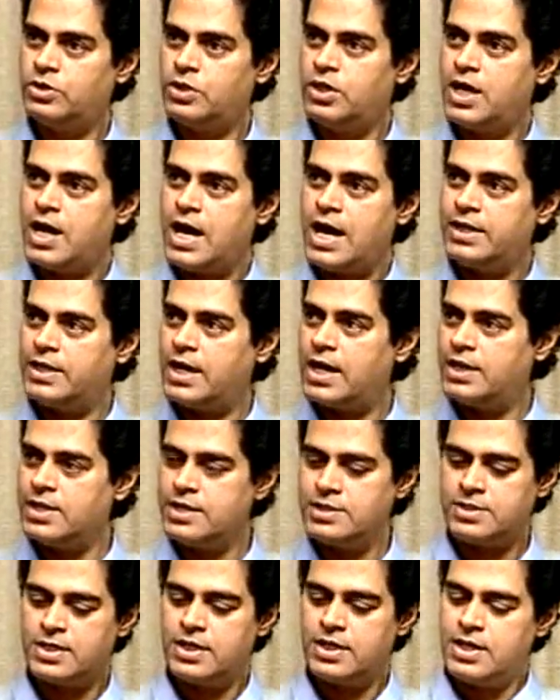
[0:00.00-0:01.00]
And that is,
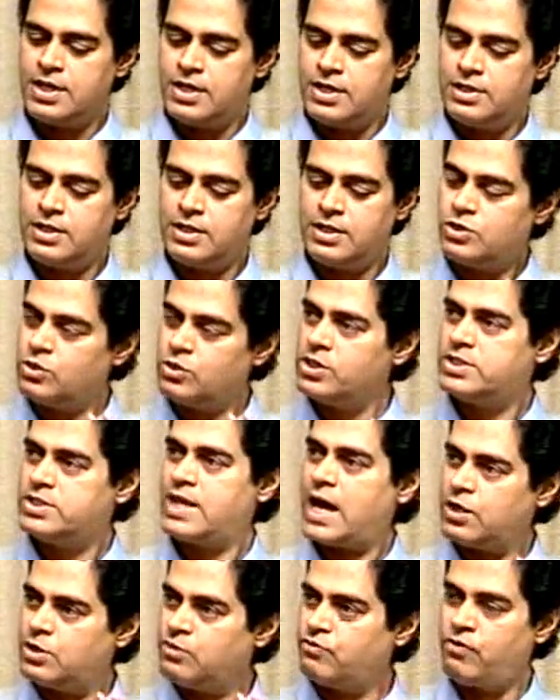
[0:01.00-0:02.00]
it will try
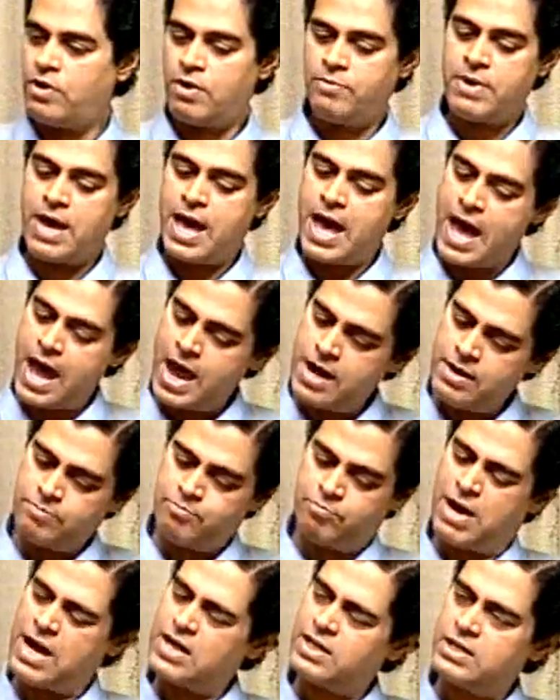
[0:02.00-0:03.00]
to form.
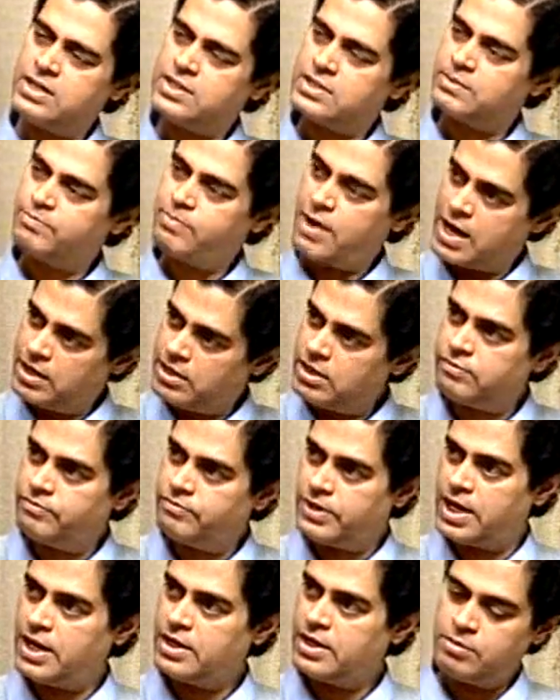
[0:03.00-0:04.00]
But in spite of
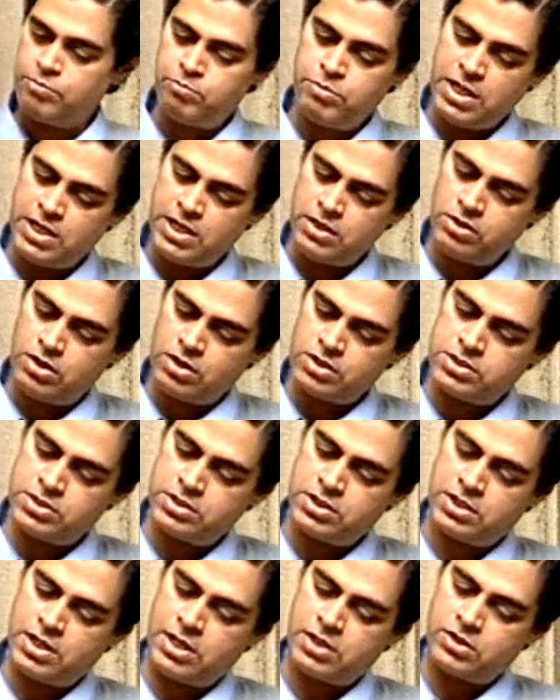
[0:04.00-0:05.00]
that, many oxygen
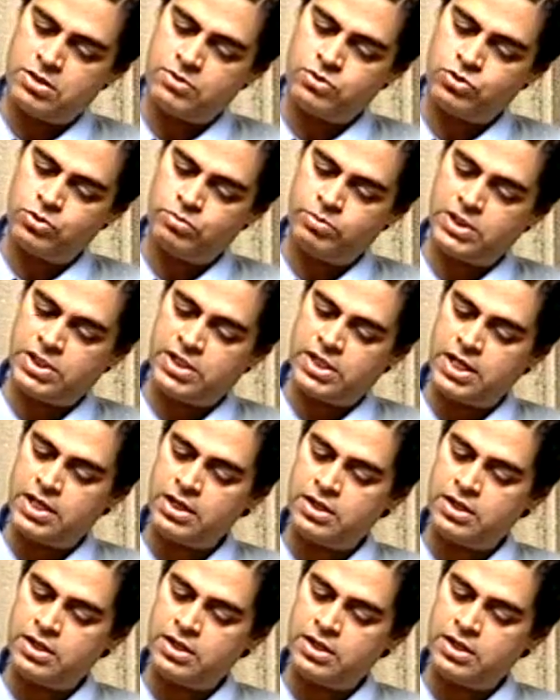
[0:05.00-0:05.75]
atoms will be there